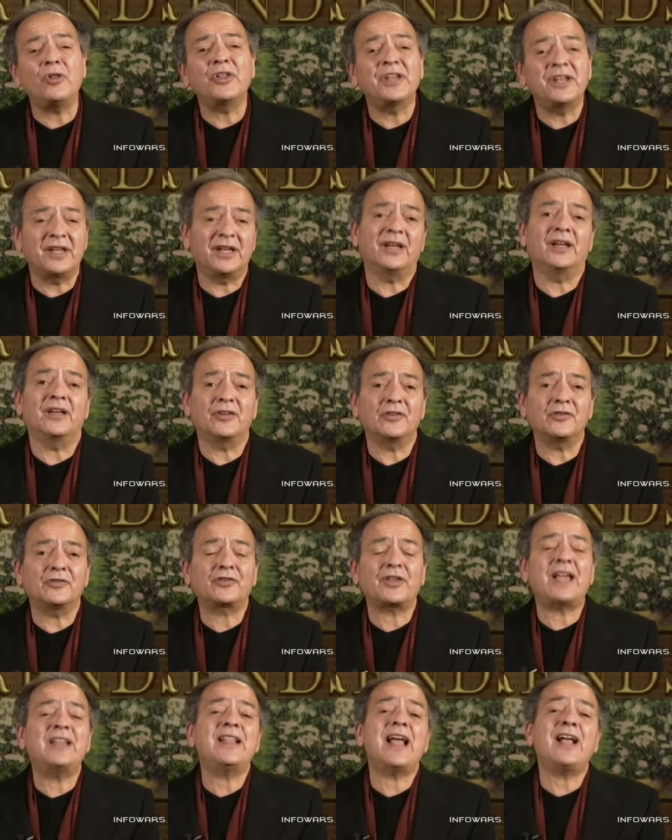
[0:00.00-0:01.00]
it is.
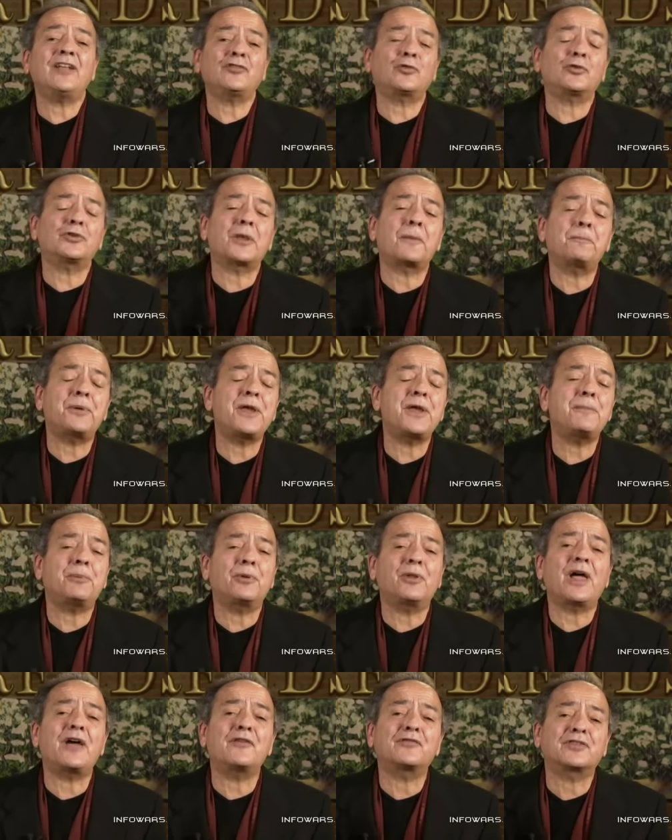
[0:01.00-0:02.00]
And that's what the
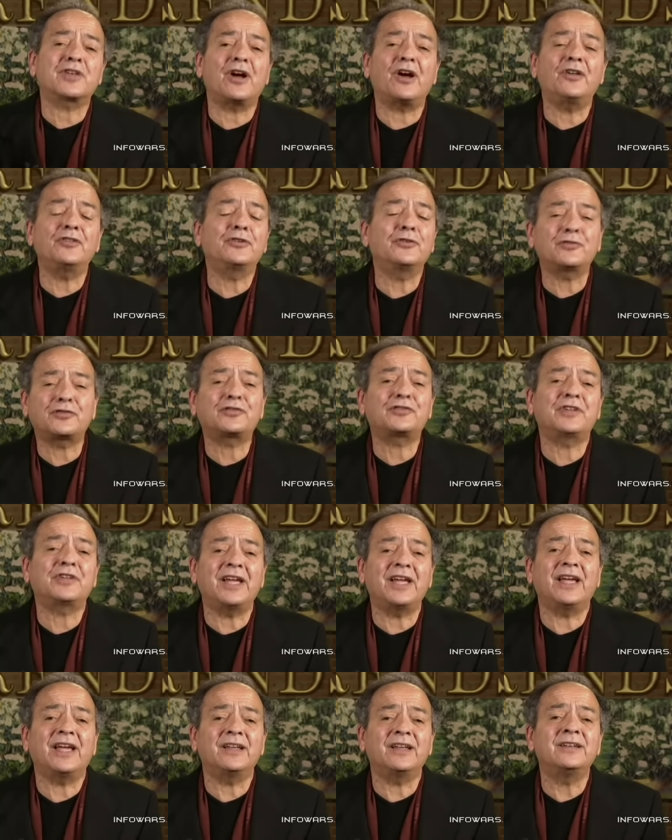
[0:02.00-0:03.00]
people have to
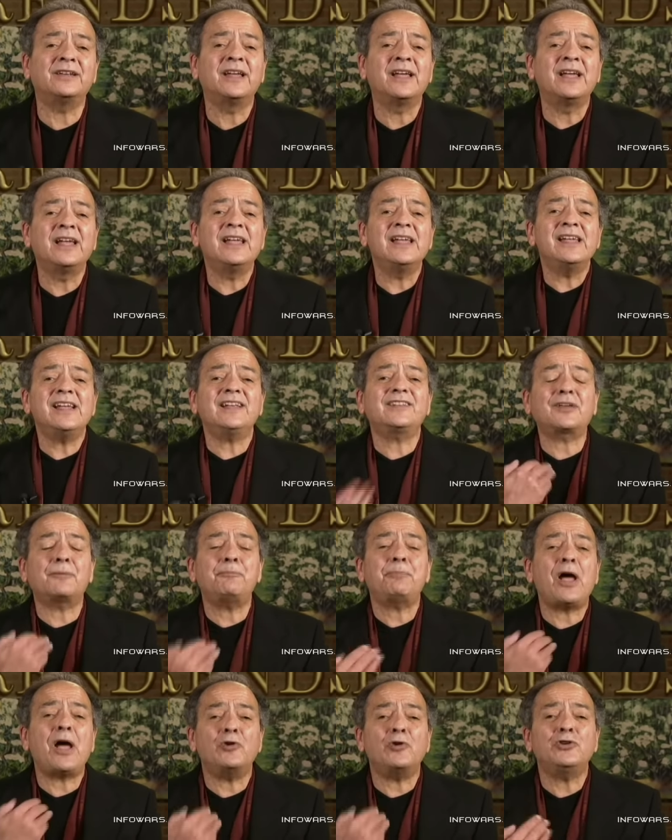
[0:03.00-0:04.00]
understand. It's
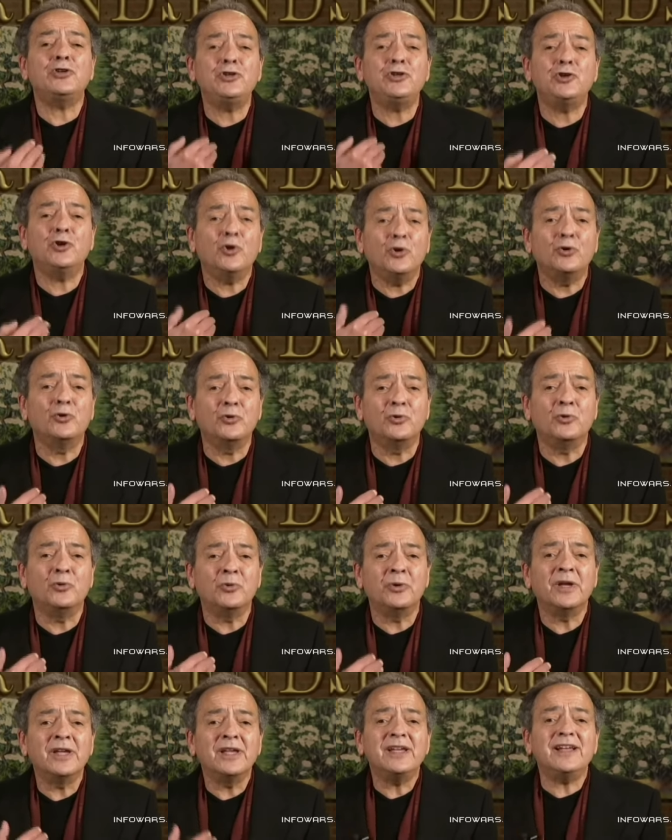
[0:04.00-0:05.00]
about you.
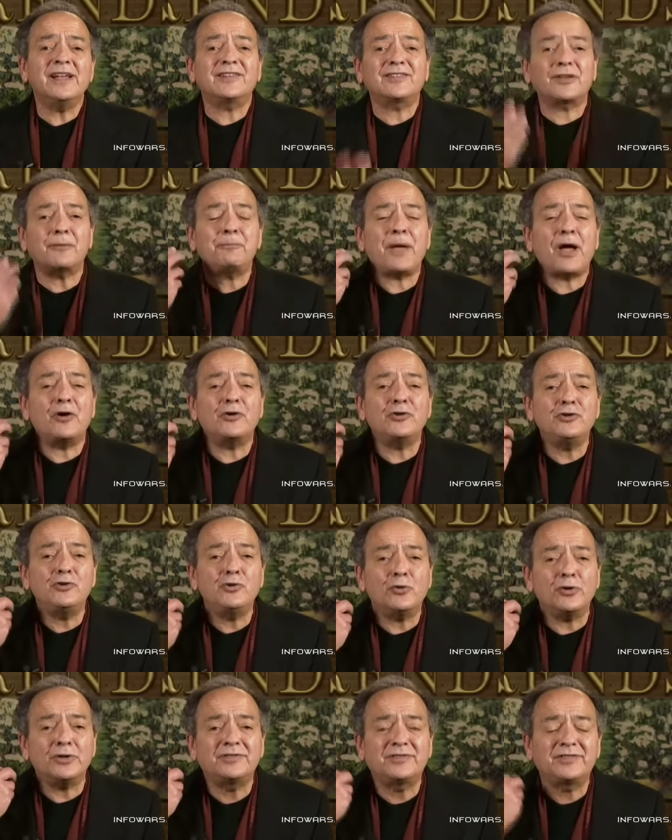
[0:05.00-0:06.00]
It's about
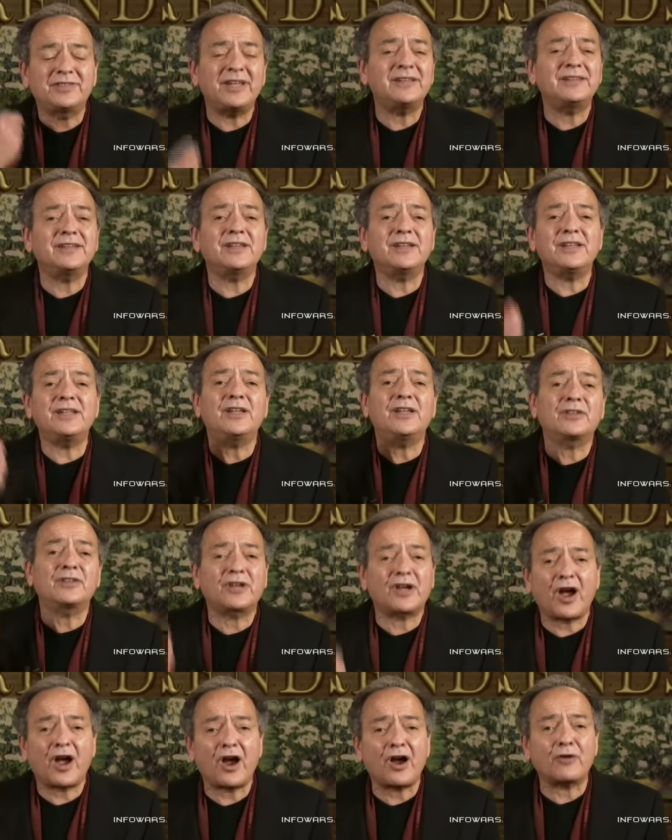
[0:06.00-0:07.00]
your dignity and
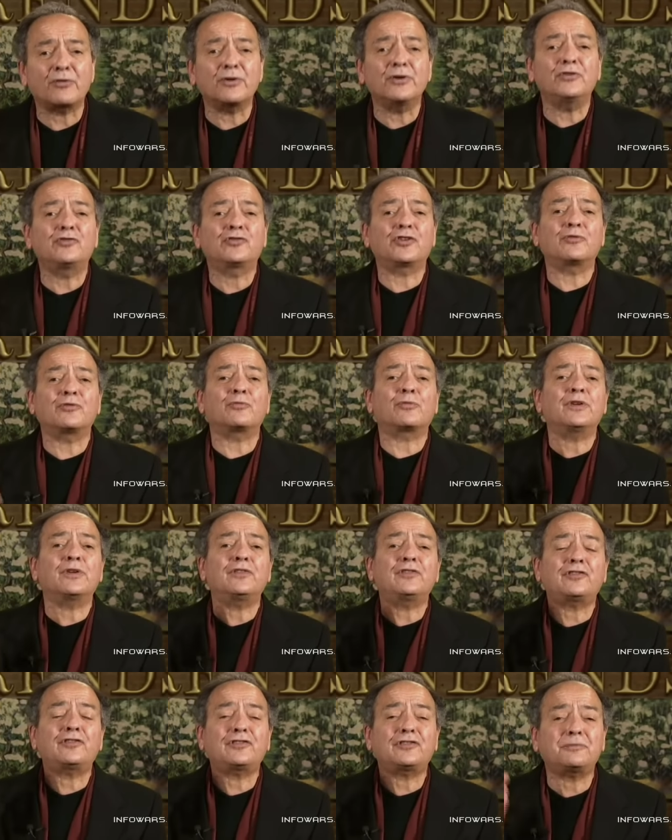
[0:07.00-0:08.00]
courage and
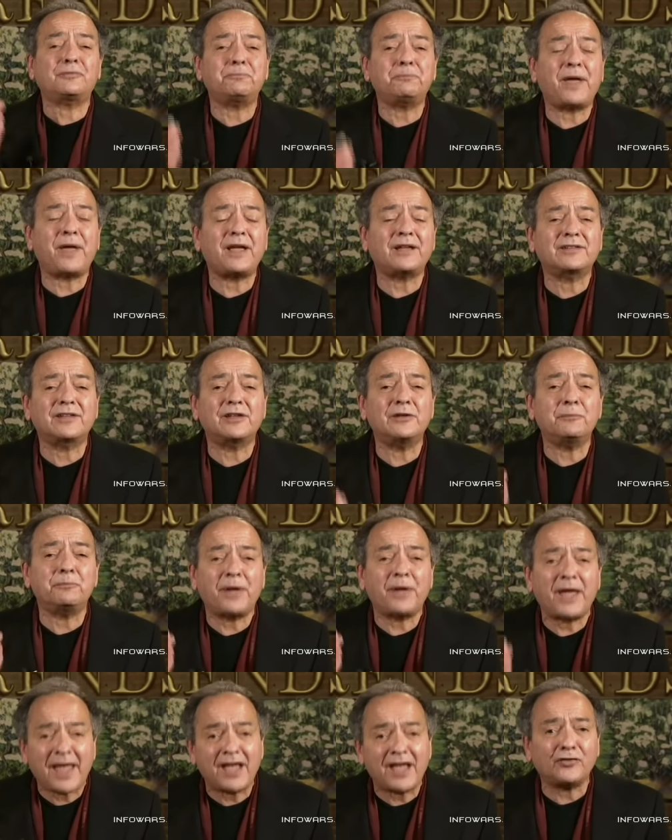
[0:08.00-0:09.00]
respect and
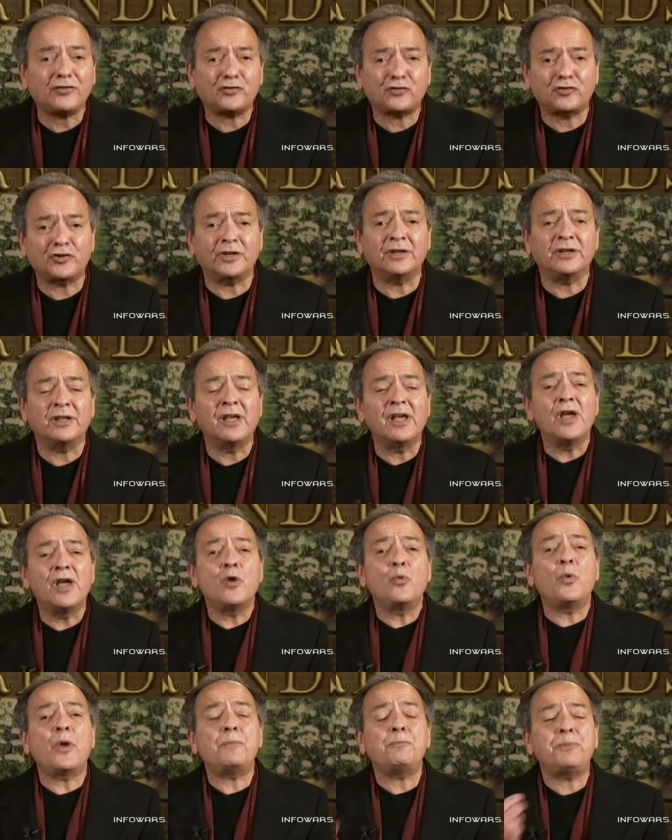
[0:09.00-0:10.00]
passion.
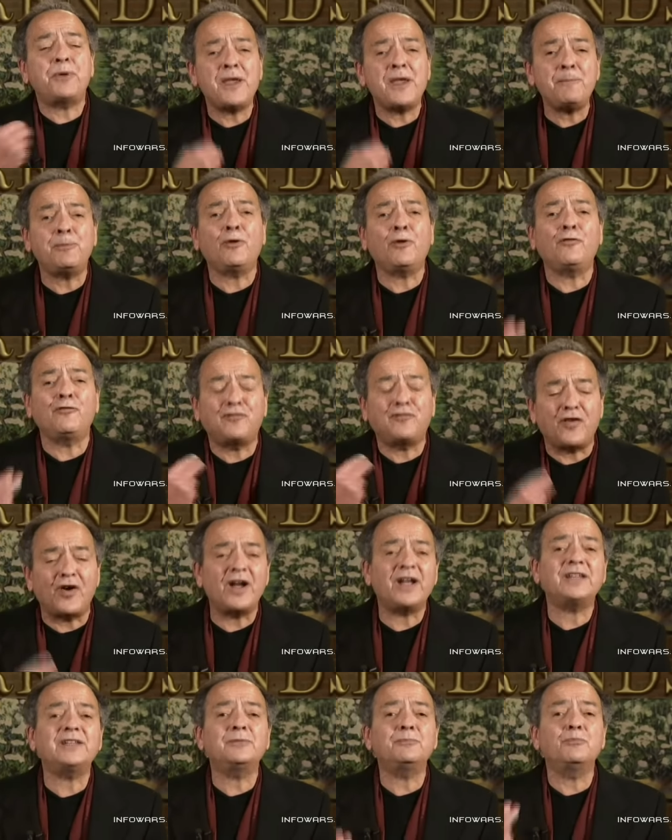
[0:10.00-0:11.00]
When people
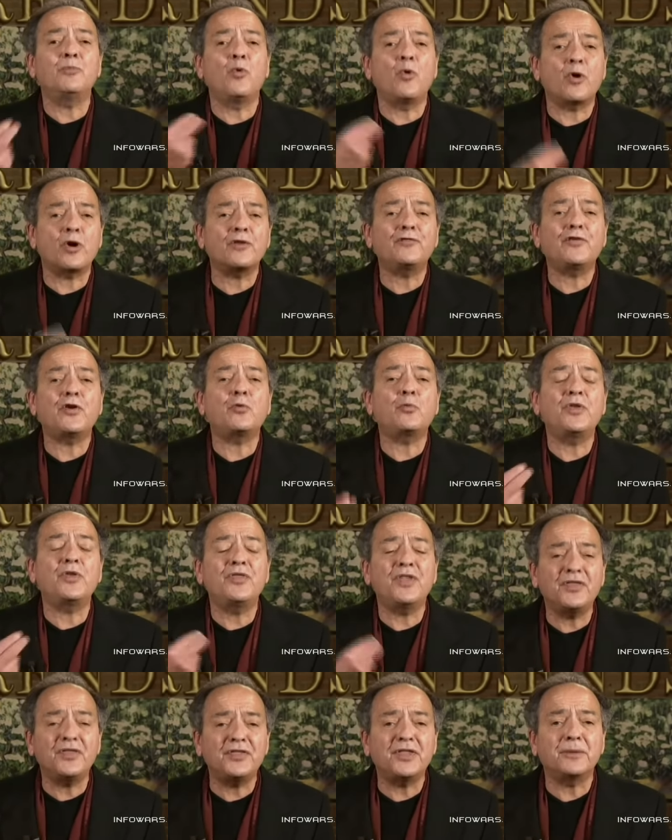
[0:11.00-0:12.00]
find more of it
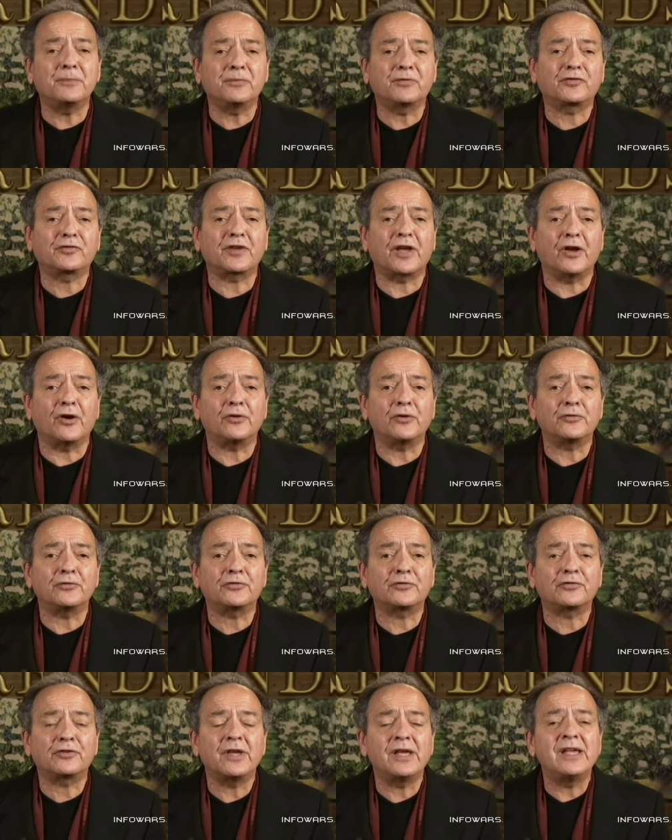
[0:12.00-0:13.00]
within
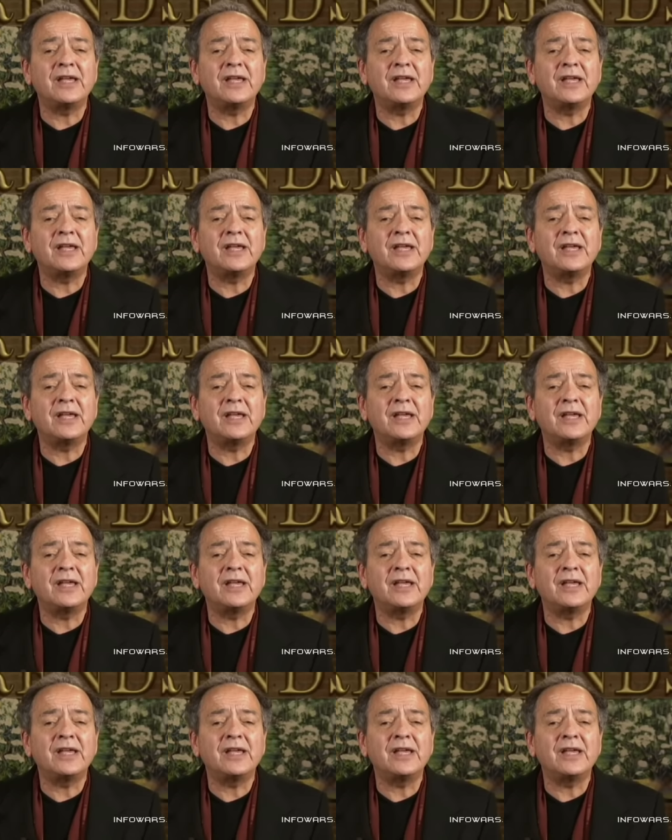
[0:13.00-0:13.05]
themselves,